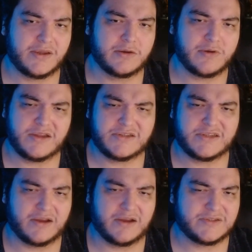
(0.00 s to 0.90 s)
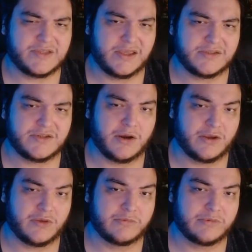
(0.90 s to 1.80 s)
Granted, I would say it's
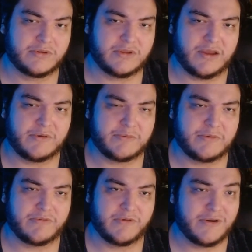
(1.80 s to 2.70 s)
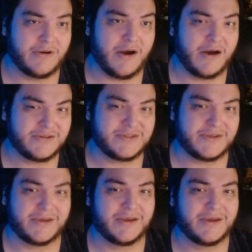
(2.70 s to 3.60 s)
arguable. I would prefer,
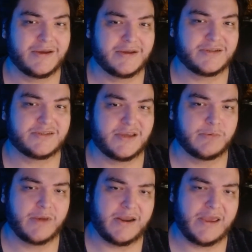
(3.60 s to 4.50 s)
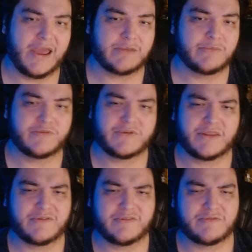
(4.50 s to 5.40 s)
honestly, to see a Brainiac movie.
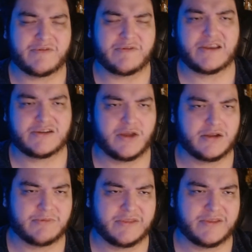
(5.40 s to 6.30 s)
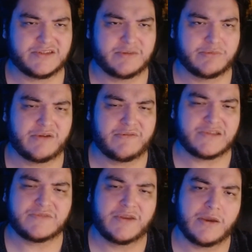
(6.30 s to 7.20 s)
In fact, I talked about this in a previous
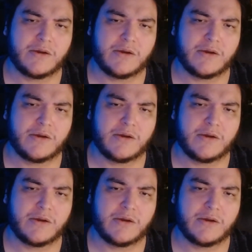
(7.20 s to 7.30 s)
video.